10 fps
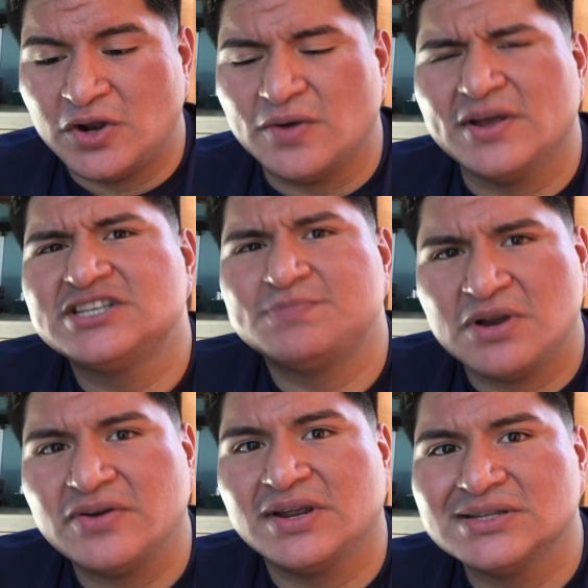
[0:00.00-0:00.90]

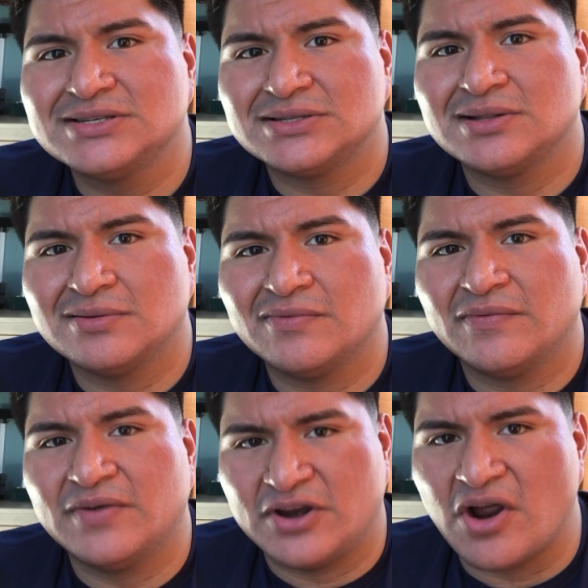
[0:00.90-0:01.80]
experienced
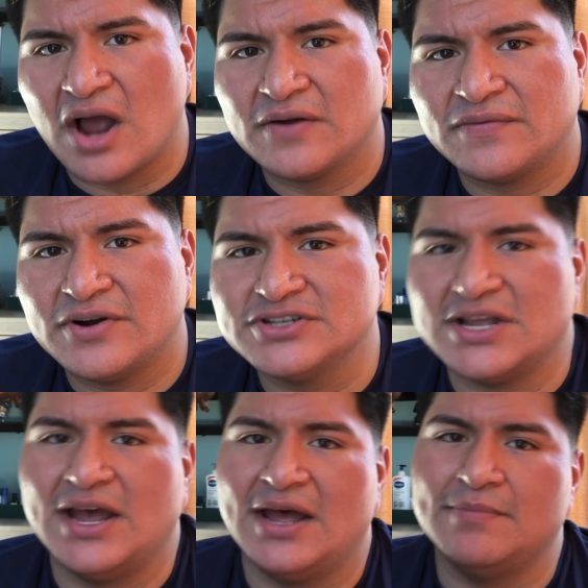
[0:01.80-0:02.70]
videographers
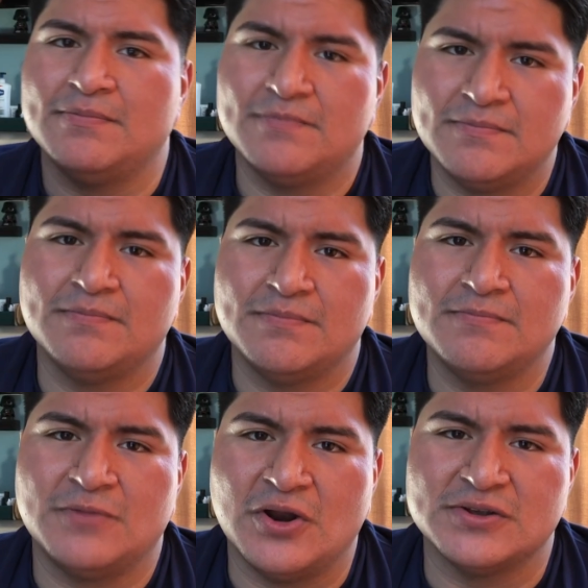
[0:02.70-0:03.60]
and
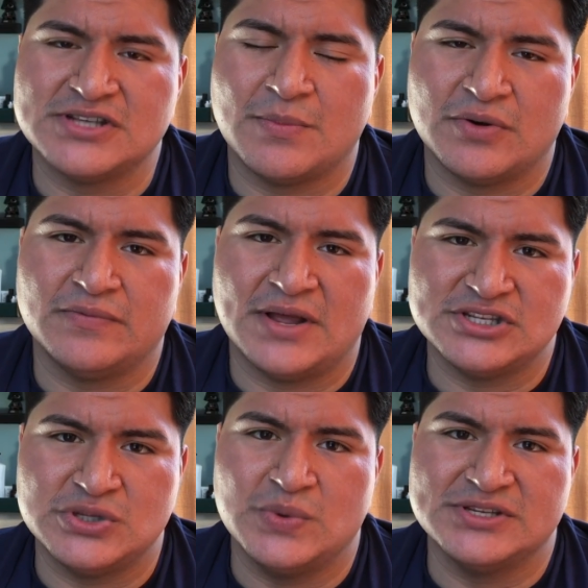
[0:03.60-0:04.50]
someone as
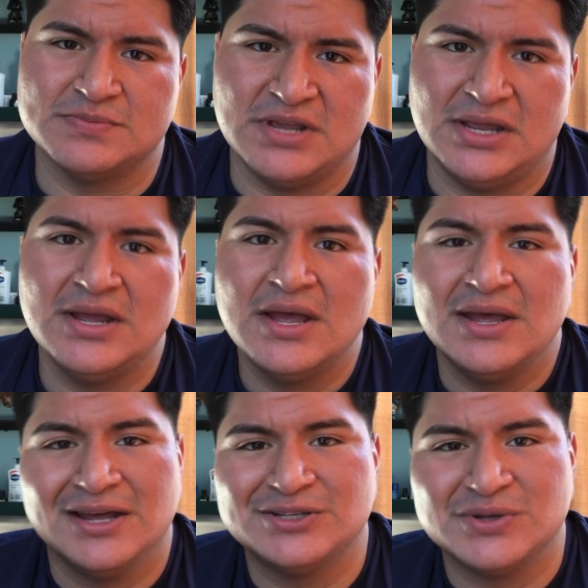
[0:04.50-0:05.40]
new as me
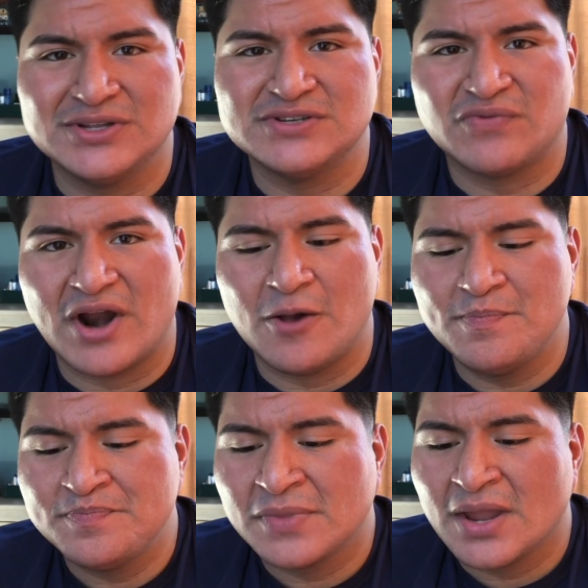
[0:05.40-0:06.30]
into this realm.
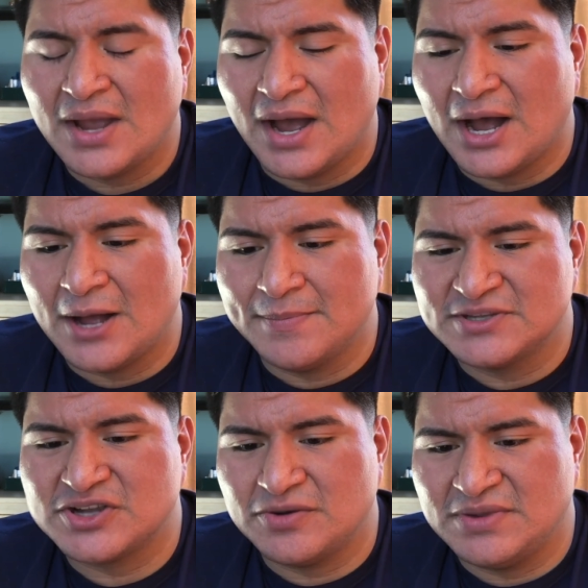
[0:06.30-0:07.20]
It's
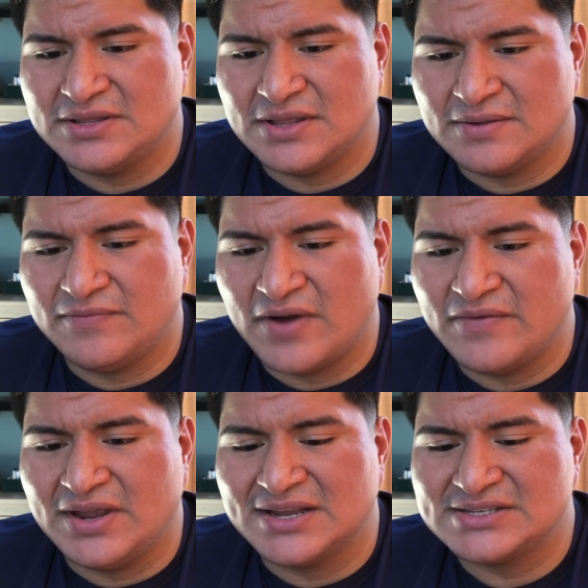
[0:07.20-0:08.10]
going to be
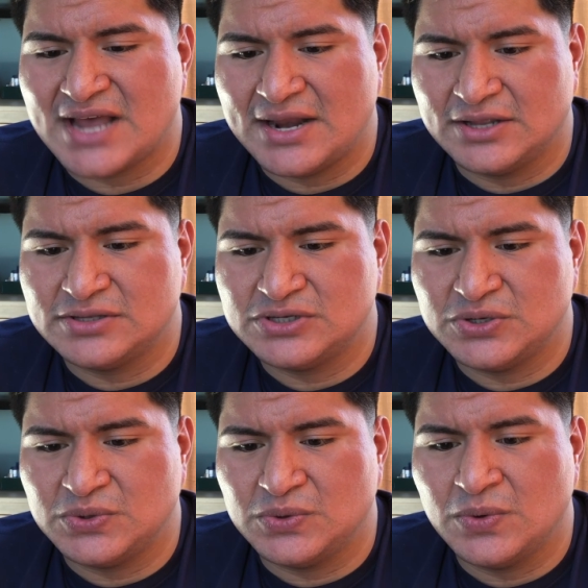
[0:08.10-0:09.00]
very exciting
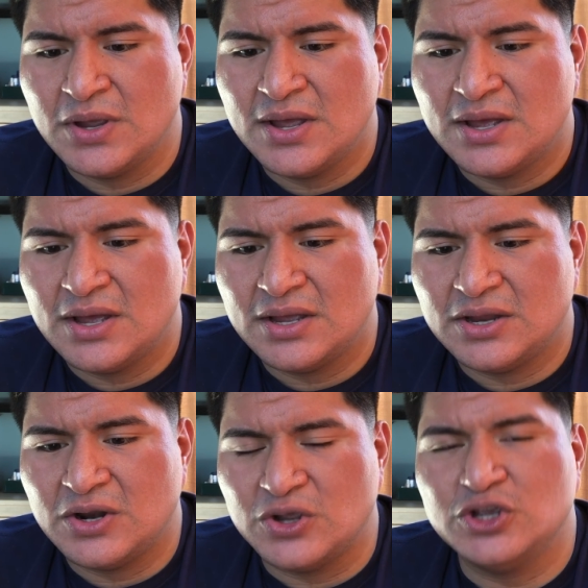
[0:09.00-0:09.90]
to
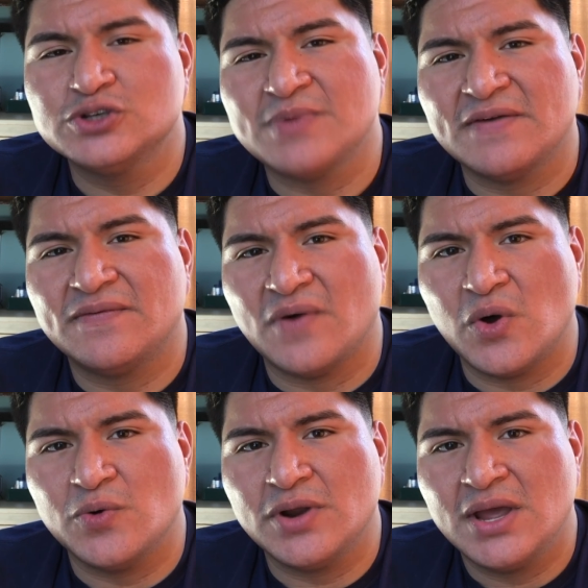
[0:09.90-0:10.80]
use my
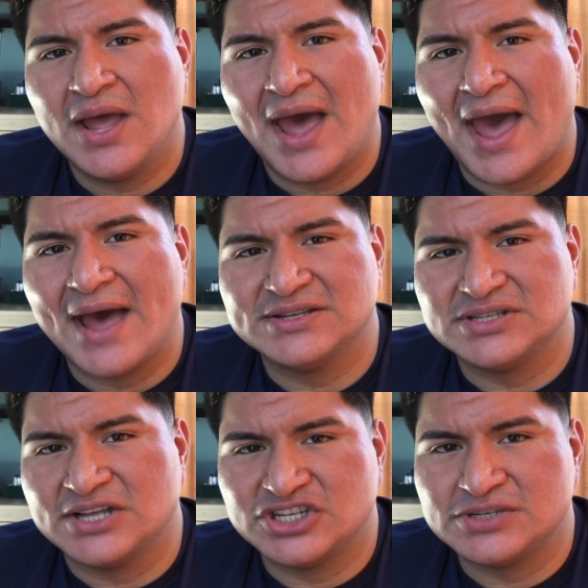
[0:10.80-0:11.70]
phone as
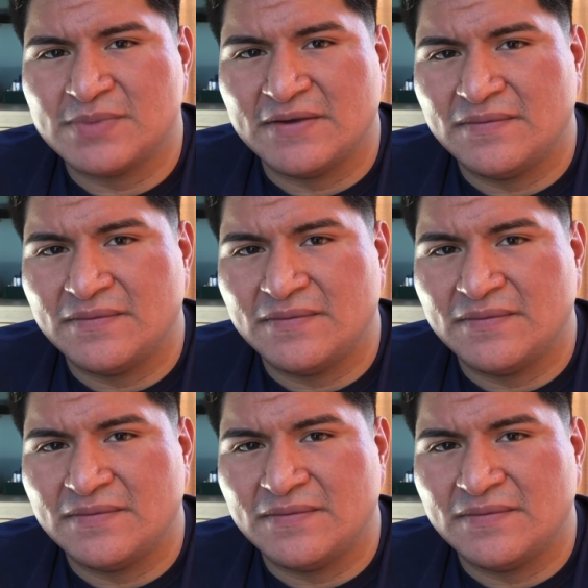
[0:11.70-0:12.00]
not just my